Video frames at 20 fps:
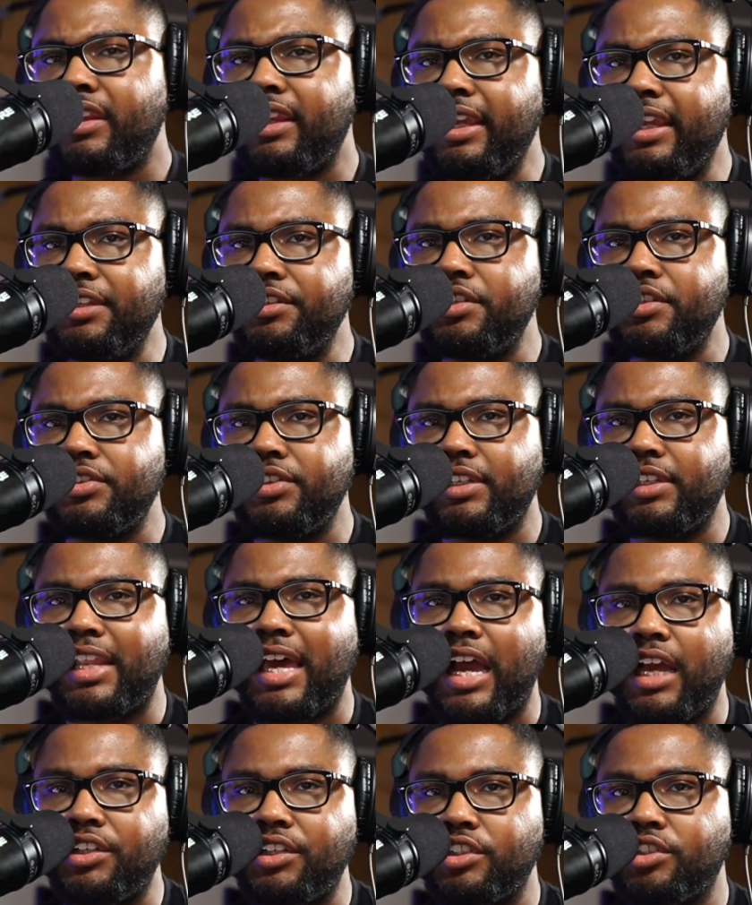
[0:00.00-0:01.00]
into the
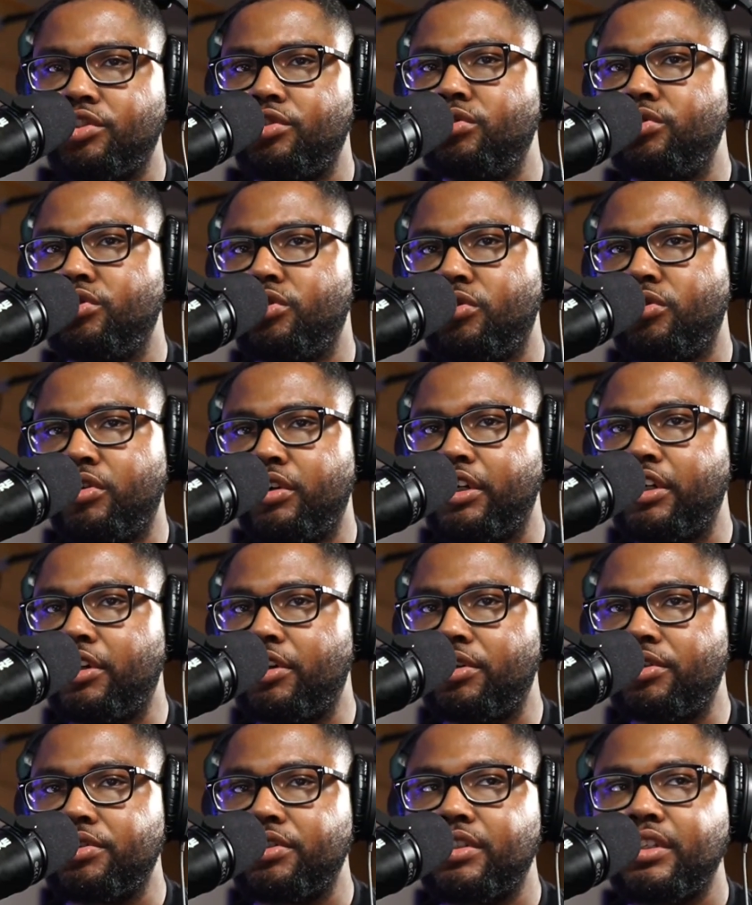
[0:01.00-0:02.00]
Logic
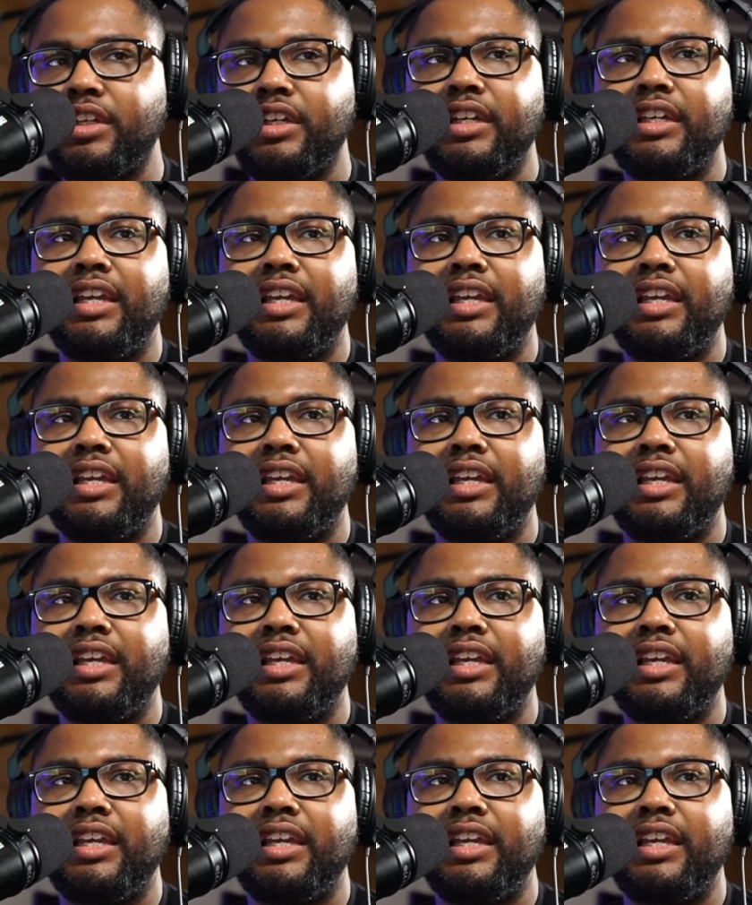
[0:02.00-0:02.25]
tutorials.